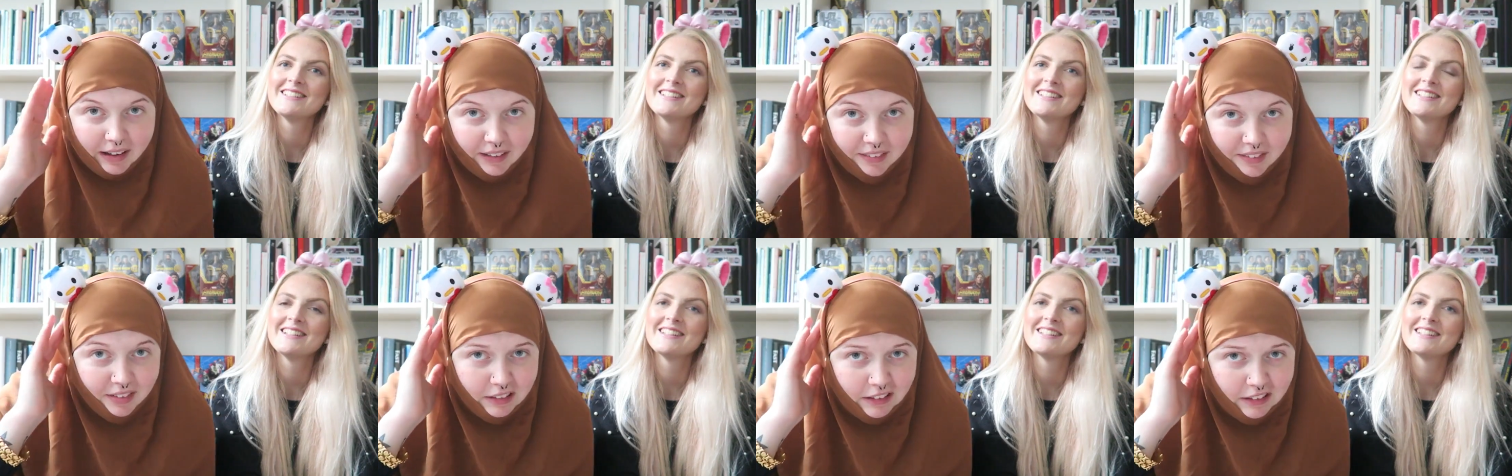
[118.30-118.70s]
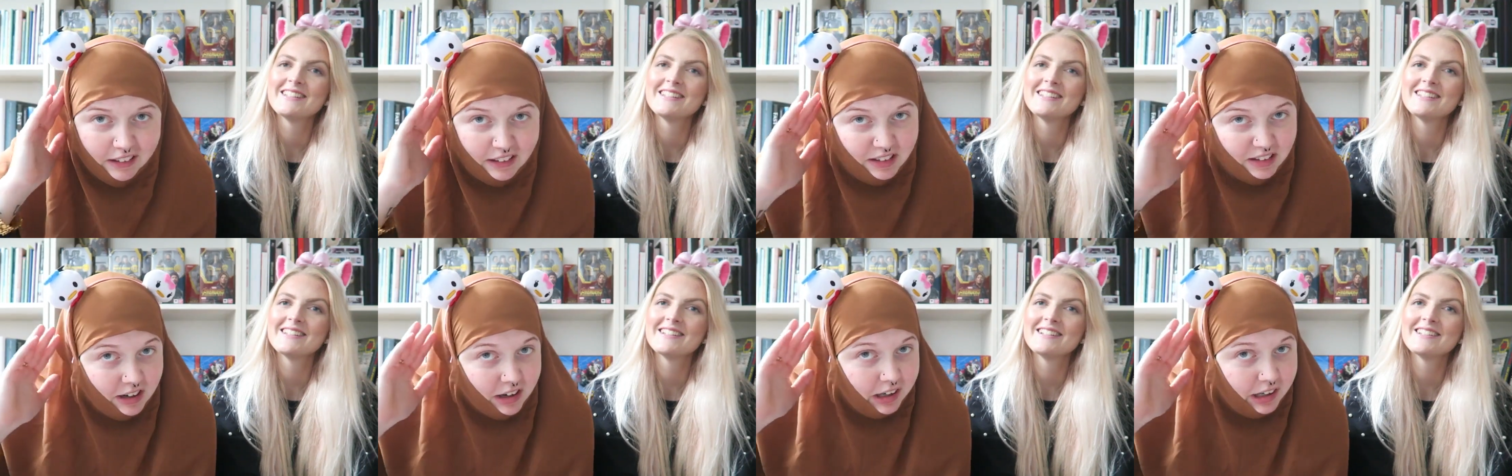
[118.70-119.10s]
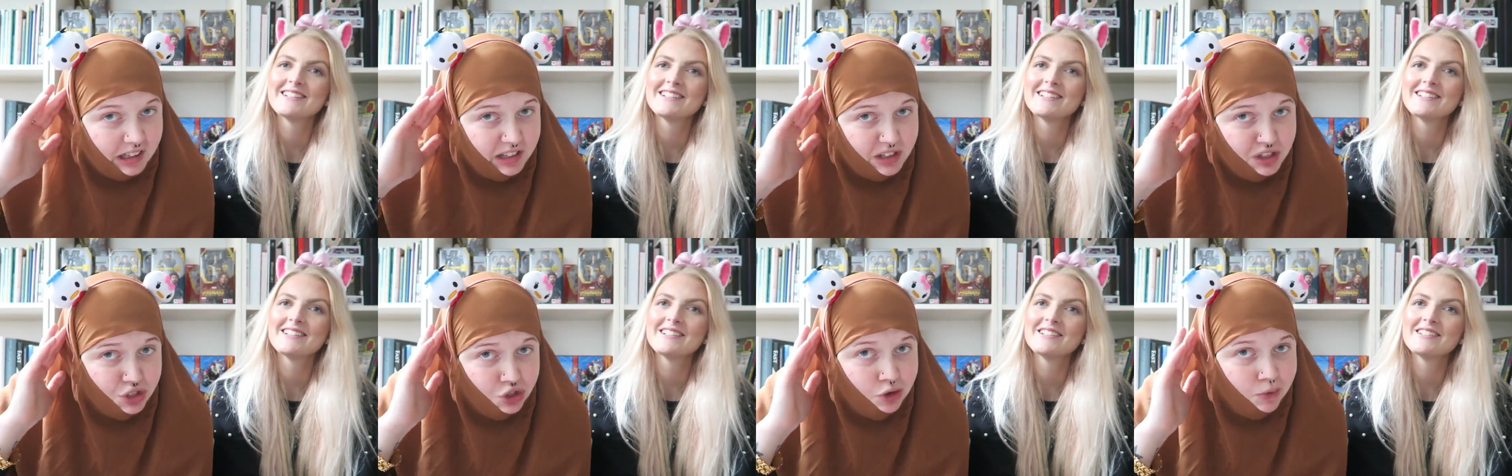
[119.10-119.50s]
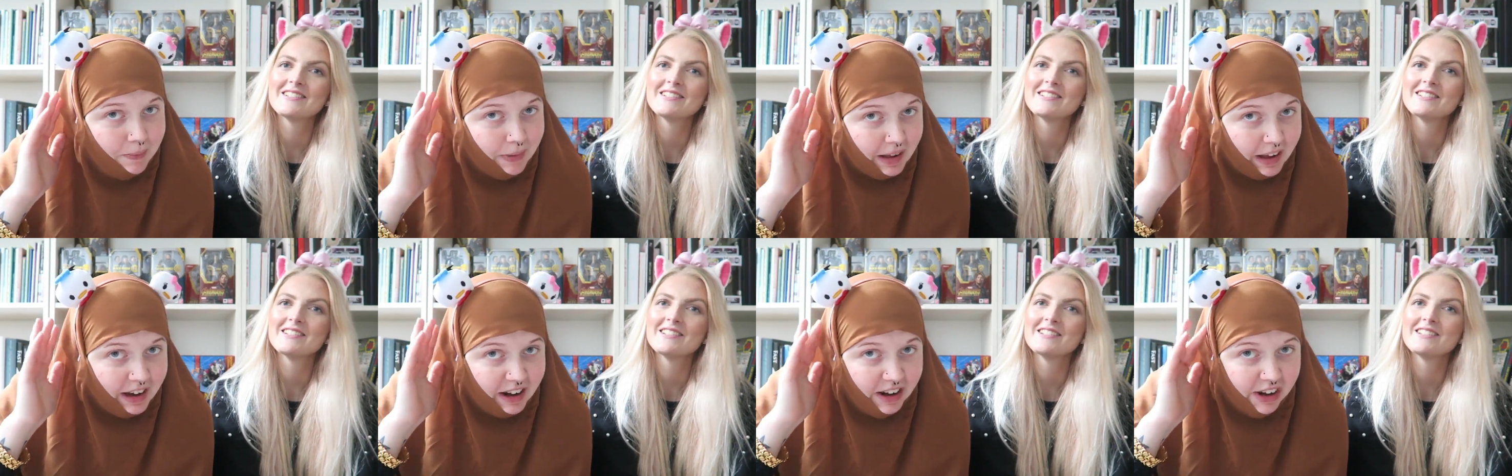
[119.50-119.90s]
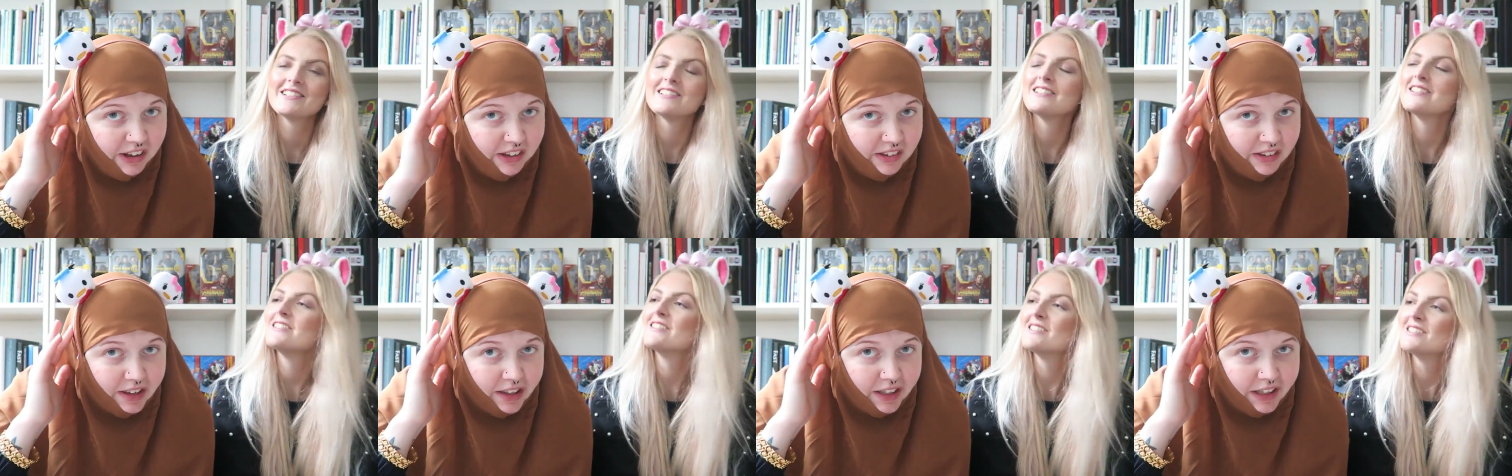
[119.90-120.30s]
Speaker 1: And these are the Tsum
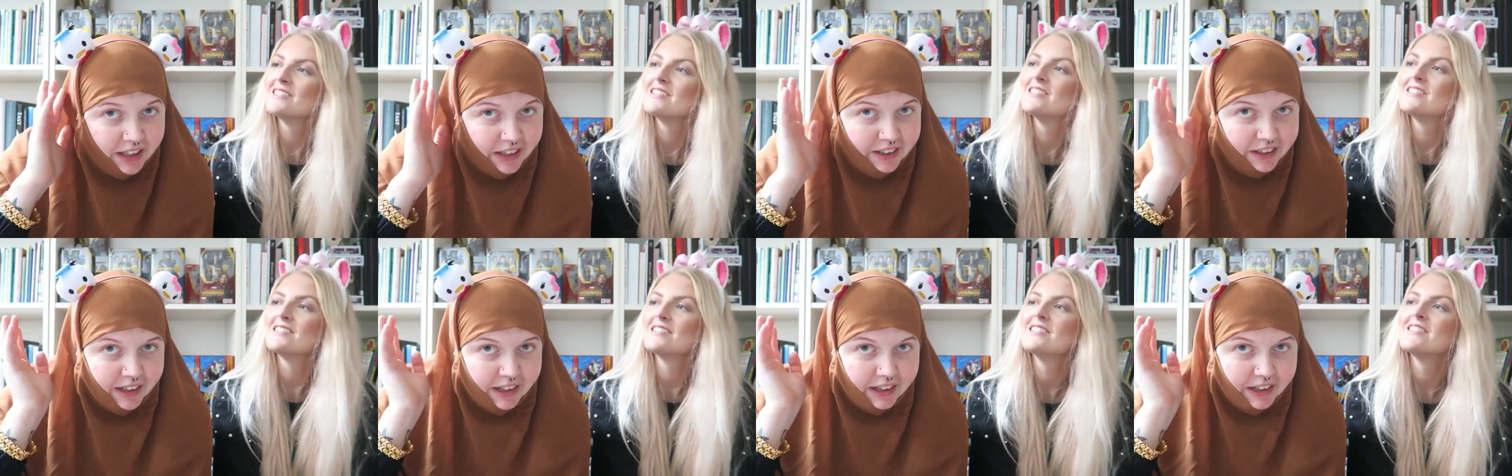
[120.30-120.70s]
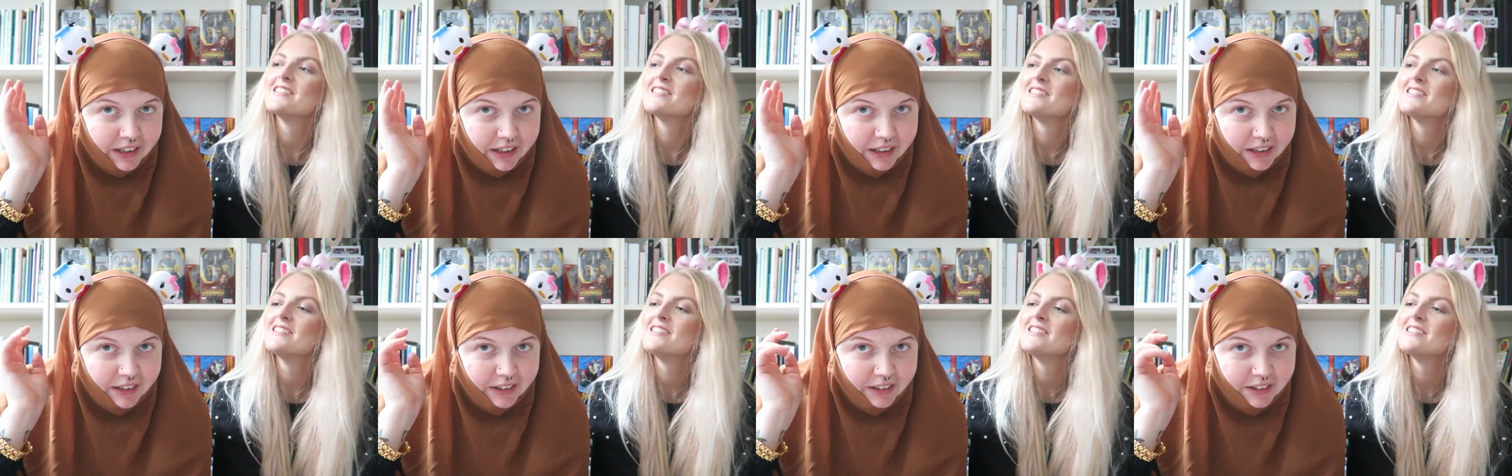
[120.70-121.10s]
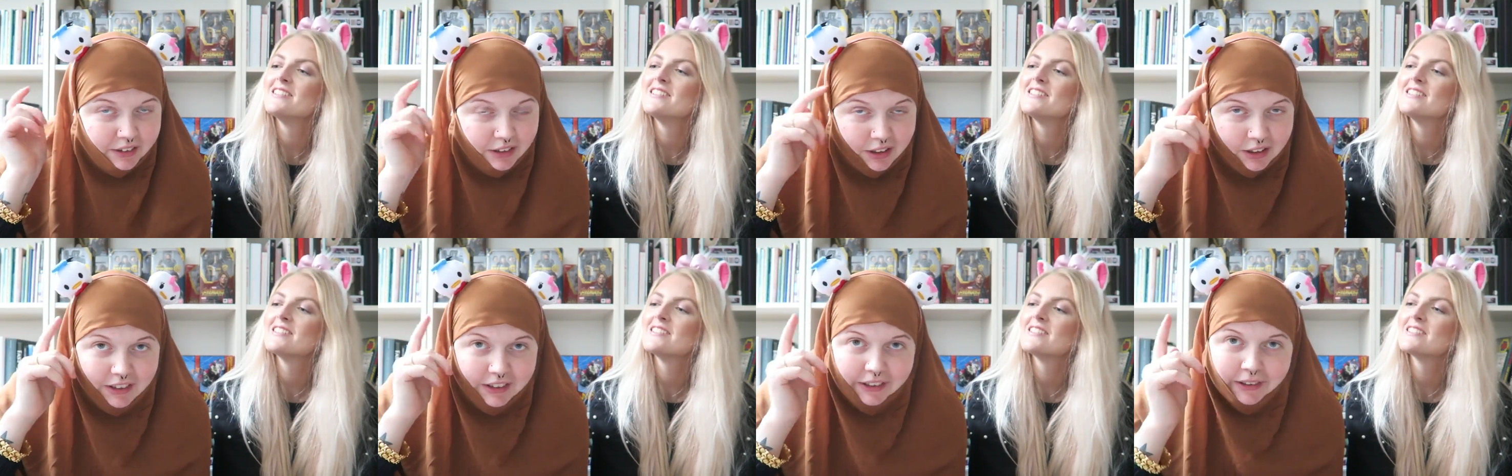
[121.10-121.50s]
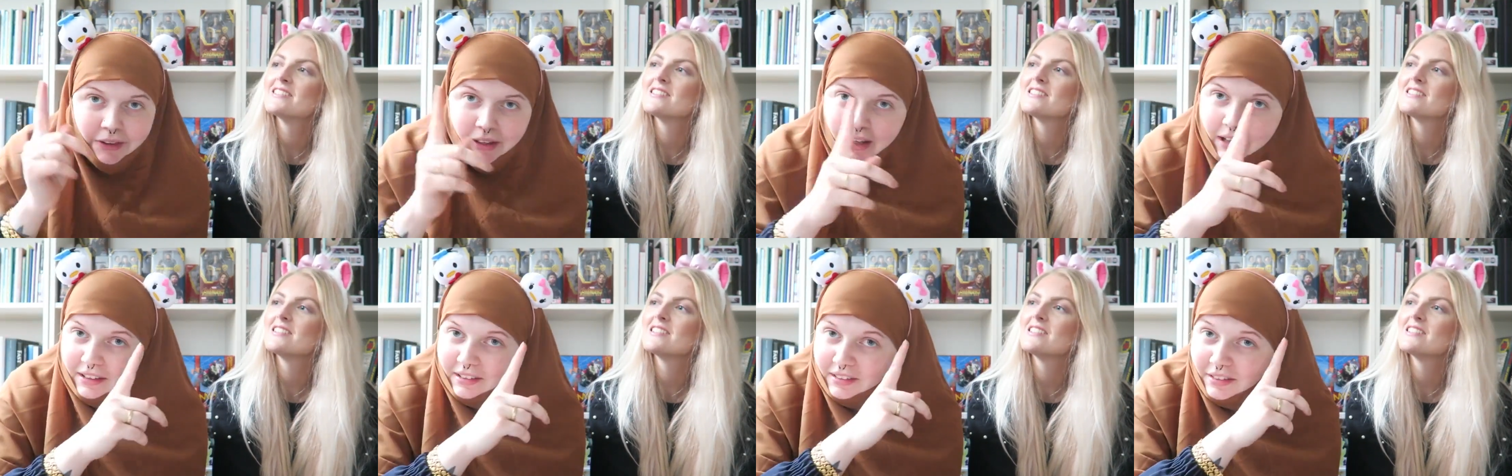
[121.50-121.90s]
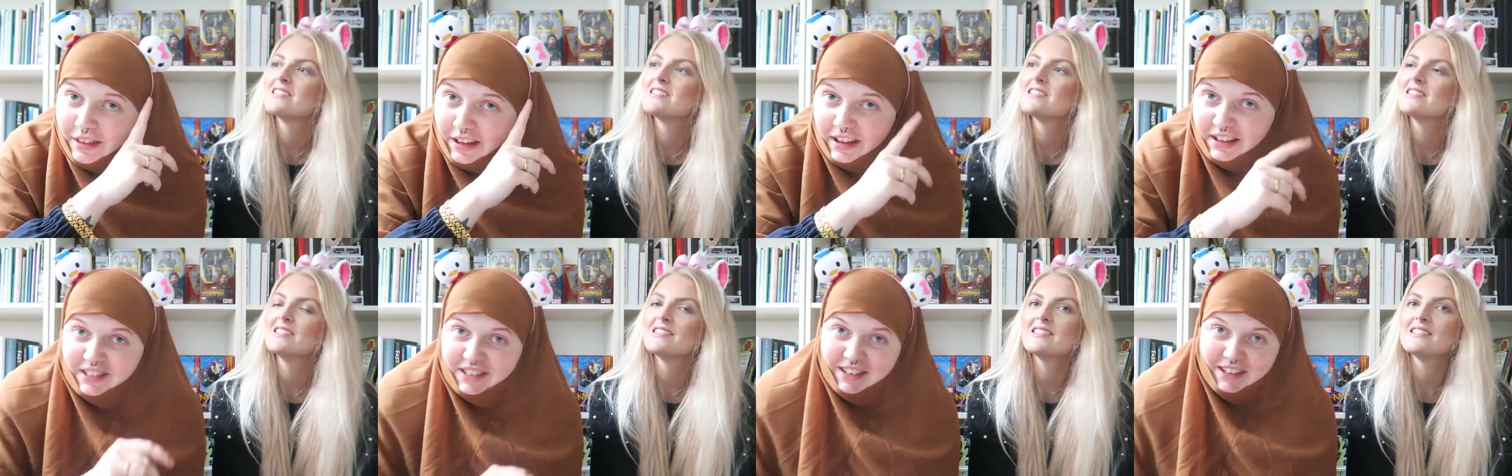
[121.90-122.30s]
ears, and they're uh, Donald and
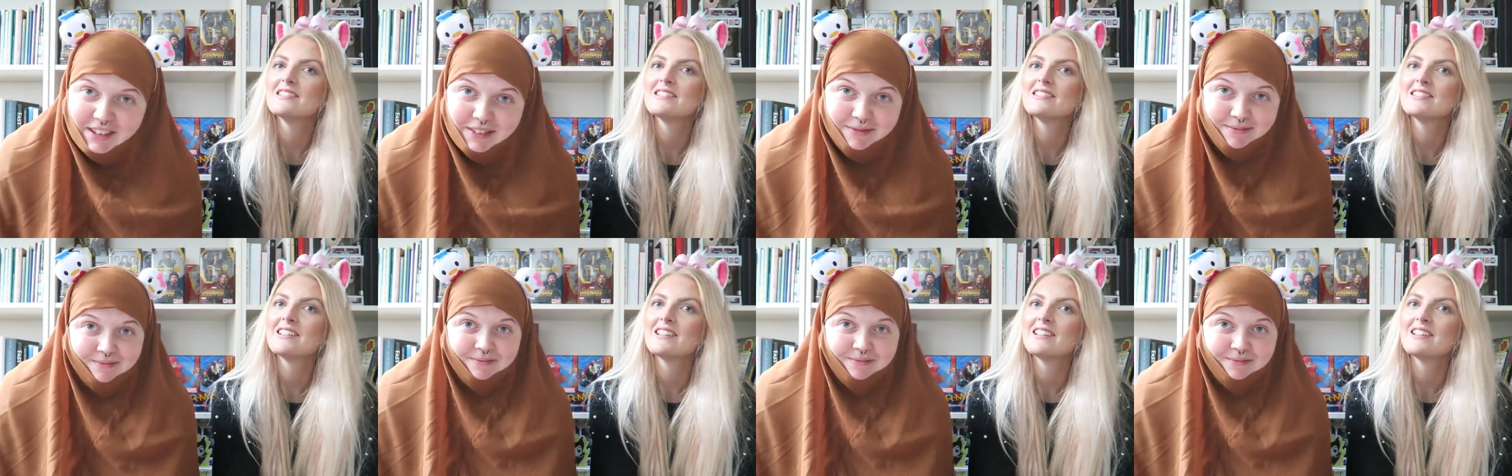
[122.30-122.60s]
Daisy.